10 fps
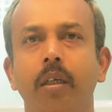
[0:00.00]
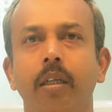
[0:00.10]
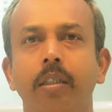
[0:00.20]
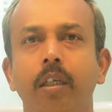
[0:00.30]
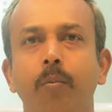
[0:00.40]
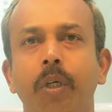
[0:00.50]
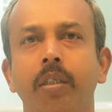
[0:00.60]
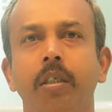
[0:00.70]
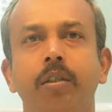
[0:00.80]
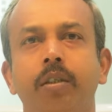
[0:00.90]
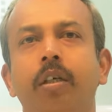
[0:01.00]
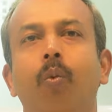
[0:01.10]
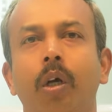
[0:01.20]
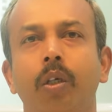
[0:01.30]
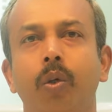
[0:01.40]
The listed price is
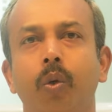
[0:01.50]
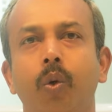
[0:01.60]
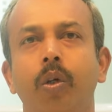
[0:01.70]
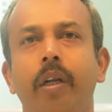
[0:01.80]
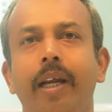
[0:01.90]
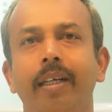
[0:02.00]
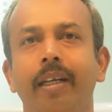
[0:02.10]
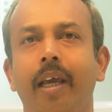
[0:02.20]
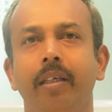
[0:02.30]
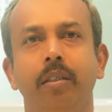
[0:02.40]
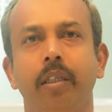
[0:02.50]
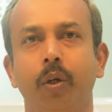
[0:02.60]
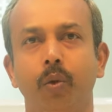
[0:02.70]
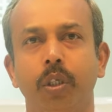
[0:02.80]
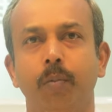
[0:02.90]
1,90,00,000,
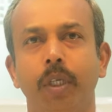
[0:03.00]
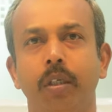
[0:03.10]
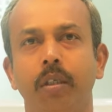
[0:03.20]
negotiable.